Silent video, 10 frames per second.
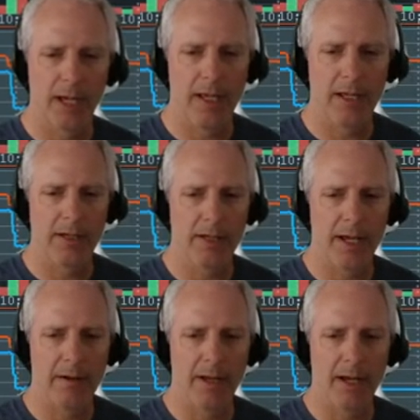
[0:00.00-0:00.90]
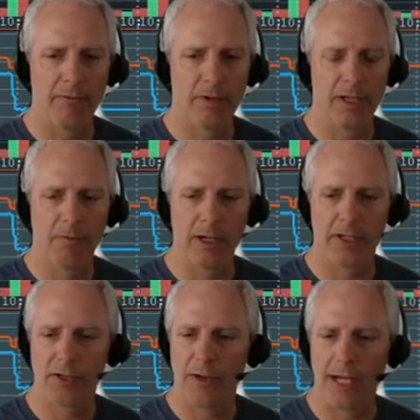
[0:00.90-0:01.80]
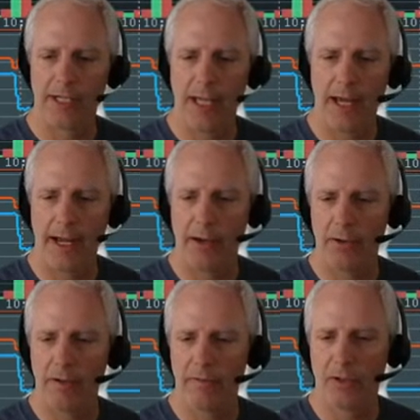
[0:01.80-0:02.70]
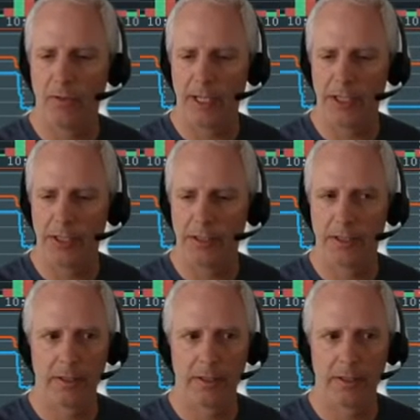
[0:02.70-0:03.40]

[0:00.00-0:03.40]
I, it, I, I really want to scratch that out of the question.